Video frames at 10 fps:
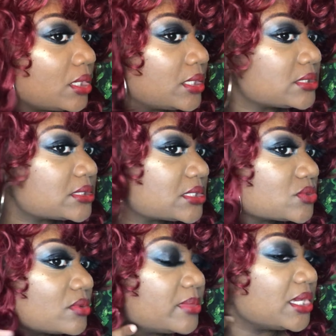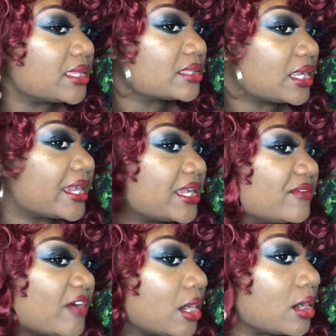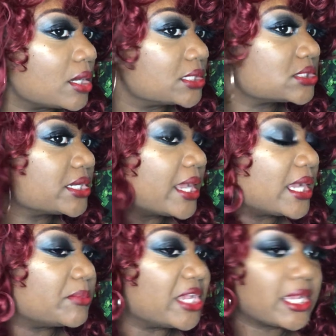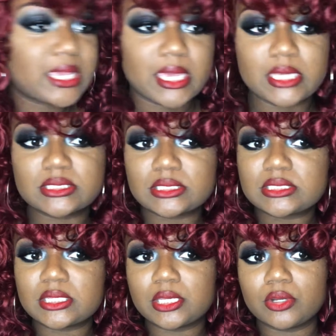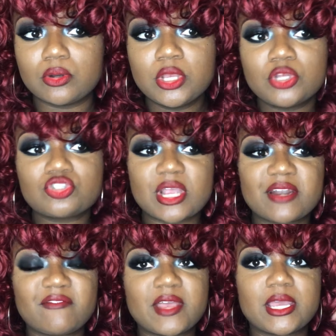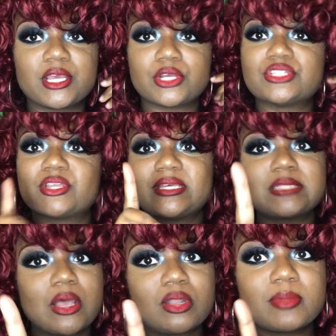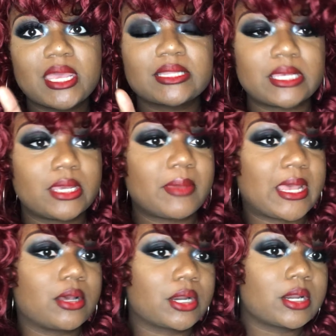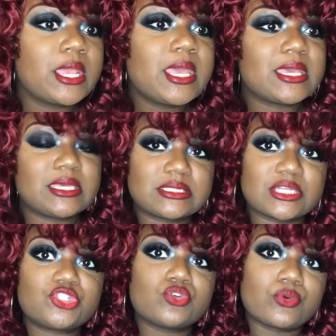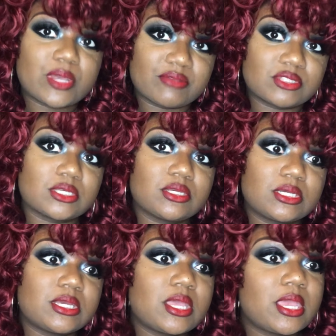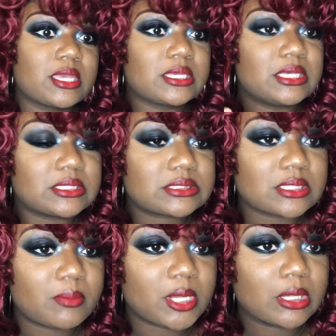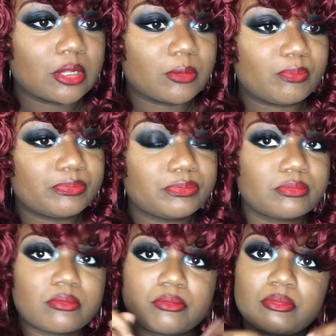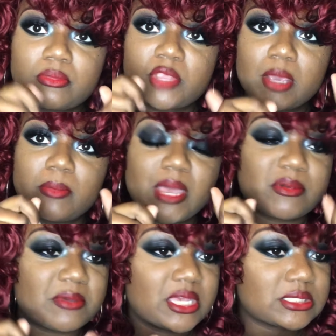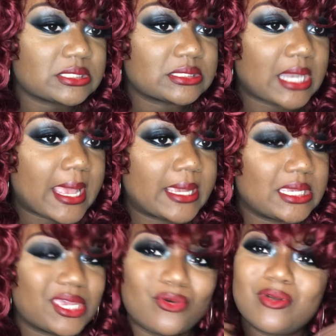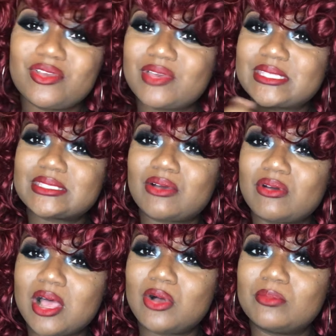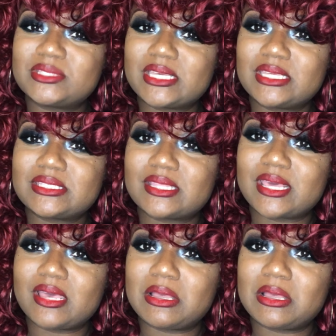Sis would be in the land of Oz, and I'd be in Kansas still trying to find her. So that's the only bad thing about her, is that you're gonna have to get some bobby pins to slide in, or you can sew combs into the